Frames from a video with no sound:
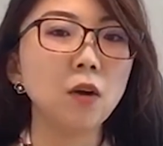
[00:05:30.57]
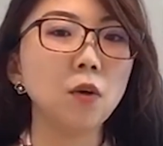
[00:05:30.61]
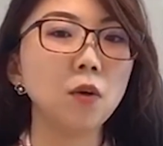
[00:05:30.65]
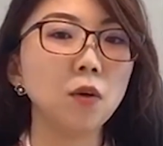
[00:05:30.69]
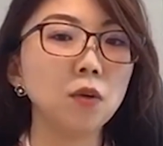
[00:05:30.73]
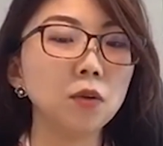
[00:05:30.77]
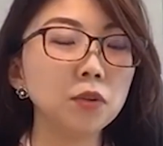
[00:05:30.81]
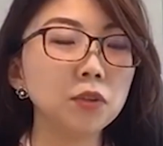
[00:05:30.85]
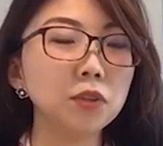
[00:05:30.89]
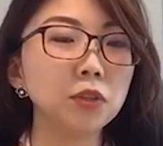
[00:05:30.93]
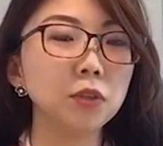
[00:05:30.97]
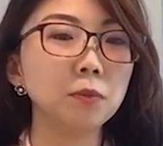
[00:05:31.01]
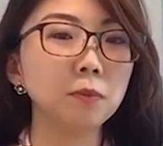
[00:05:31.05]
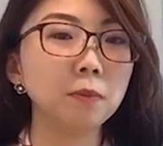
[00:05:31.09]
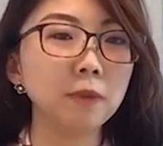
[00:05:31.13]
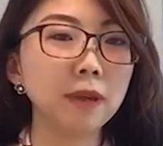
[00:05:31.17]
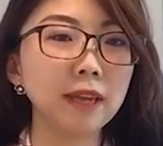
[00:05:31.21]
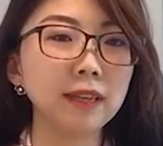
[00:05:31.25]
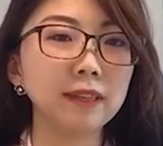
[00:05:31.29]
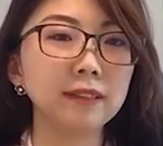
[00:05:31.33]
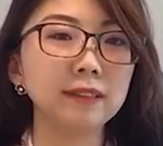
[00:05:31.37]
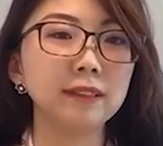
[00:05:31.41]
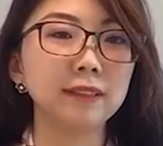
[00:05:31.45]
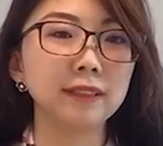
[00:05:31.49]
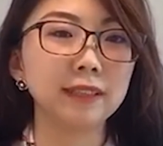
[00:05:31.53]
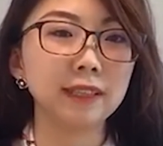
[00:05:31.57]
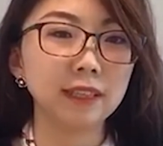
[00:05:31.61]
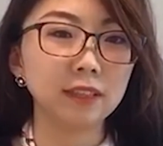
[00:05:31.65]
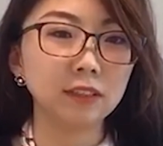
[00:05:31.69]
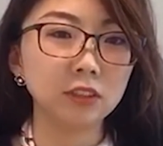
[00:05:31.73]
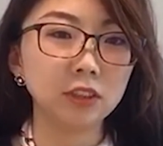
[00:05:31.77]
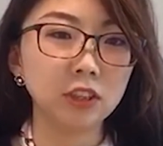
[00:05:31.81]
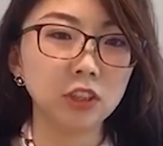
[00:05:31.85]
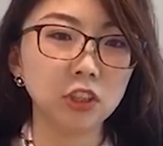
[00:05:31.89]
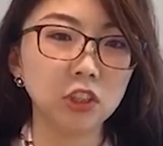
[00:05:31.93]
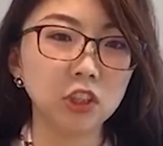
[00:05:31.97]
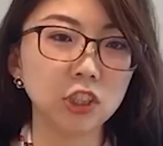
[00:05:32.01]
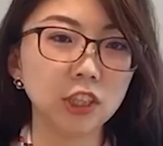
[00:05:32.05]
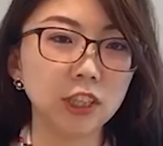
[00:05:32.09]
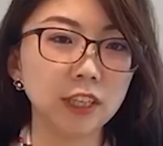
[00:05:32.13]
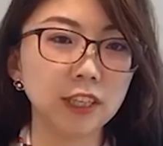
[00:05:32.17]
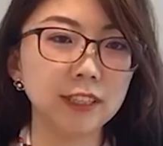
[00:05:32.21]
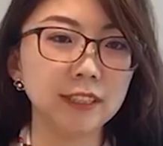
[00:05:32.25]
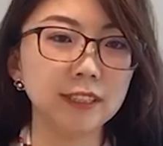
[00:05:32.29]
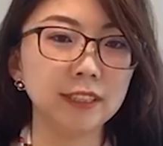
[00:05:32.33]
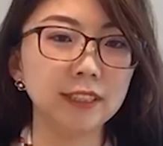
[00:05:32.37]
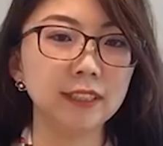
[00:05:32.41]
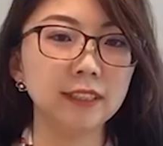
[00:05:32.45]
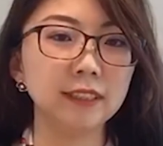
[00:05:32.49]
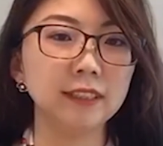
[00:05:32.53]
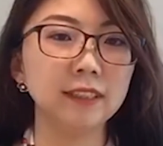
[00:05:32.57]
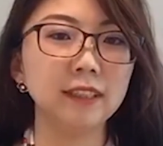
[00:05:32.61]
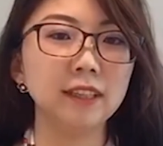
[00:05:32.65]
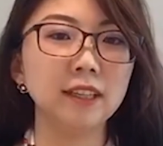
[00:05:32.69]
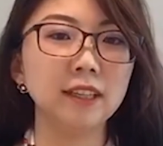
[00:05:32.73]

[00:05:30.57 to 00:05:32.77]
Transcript: also make accounting in China